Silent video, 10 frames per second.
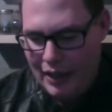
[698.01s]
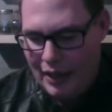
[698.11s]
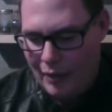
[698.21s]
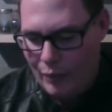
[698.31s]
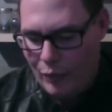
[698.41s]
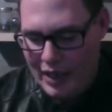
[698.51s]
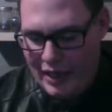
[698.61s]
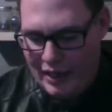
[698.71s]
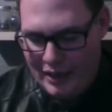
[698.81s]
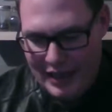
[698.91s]

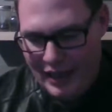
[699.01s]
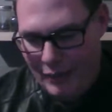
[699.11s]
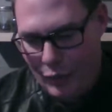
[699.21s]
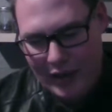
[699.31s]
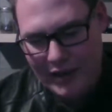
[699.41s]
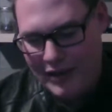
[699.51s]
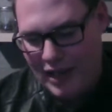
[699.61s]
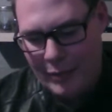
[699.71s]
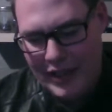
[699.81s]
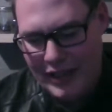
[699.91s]
And again, one
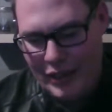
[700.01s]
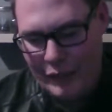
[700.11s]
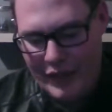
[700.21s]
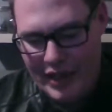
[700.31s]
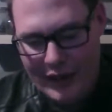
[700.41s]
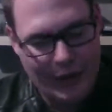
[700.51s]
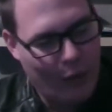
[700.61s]
dominating over the other,